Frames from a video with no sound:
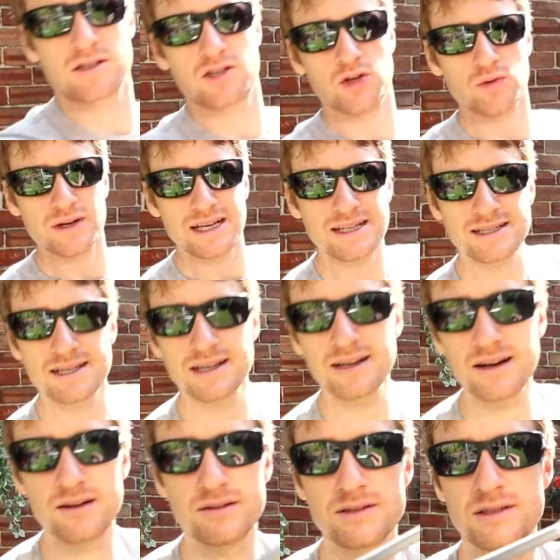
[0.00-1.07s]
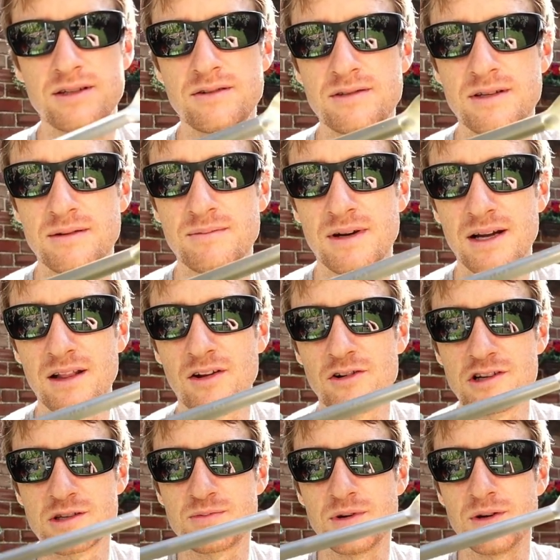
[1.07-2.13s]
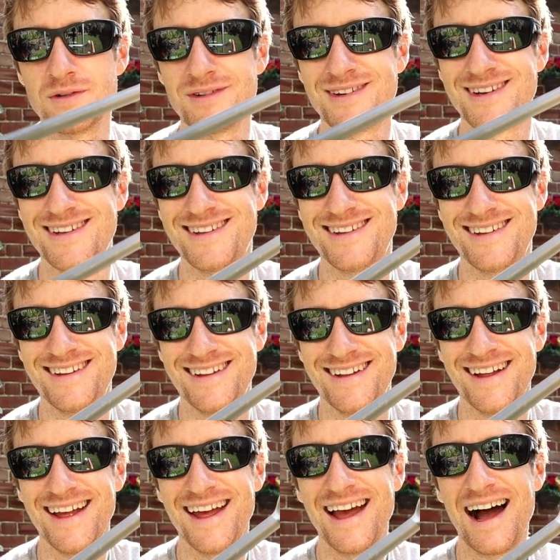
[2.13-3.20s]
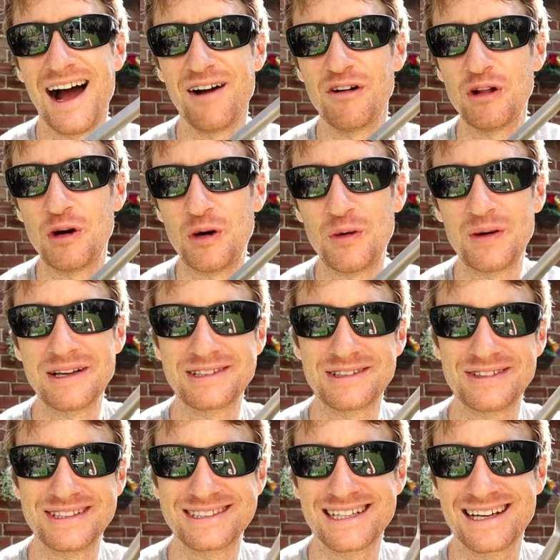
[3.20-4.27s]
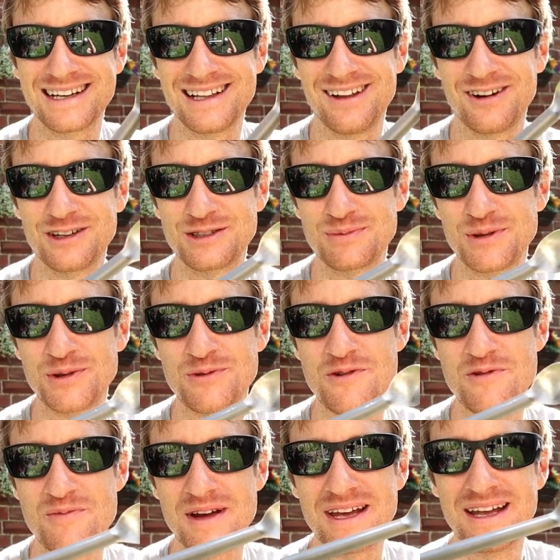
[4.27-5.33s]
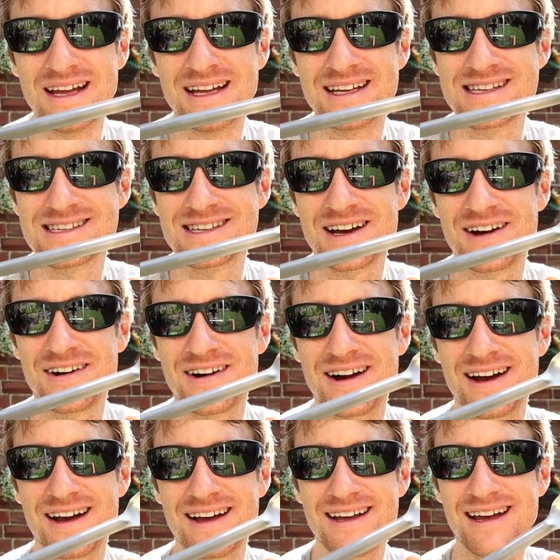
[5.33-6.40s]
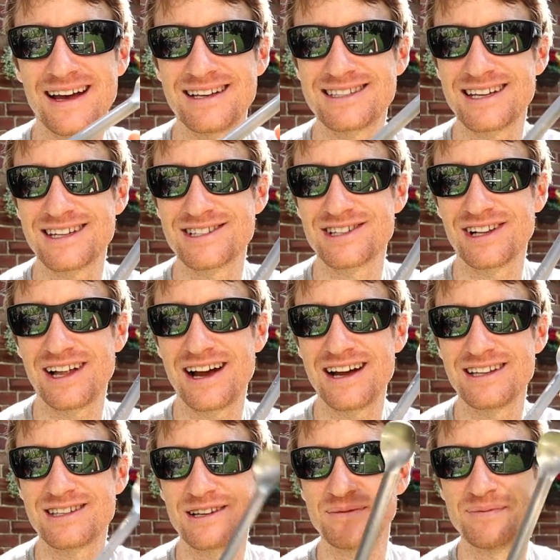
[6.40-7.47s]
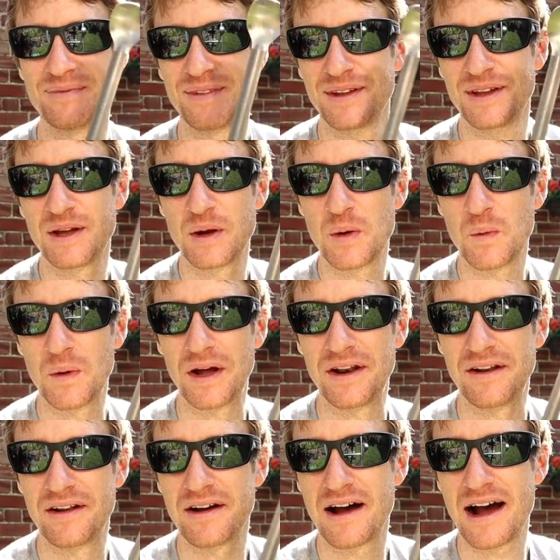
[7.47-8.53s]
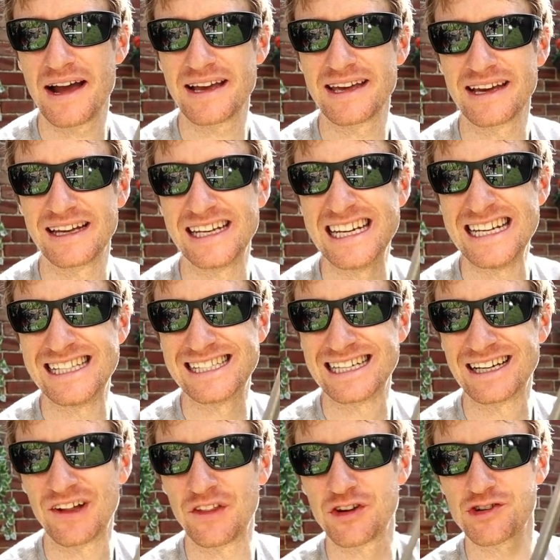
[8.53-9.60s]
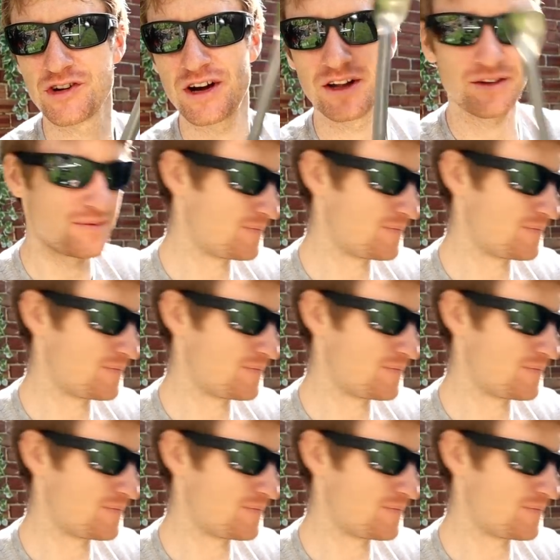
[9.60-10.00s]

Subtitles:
To eat it, I was using my long spoon. I will always take a long spoon with me. So yeah, essential item when hiking and eating on the trail.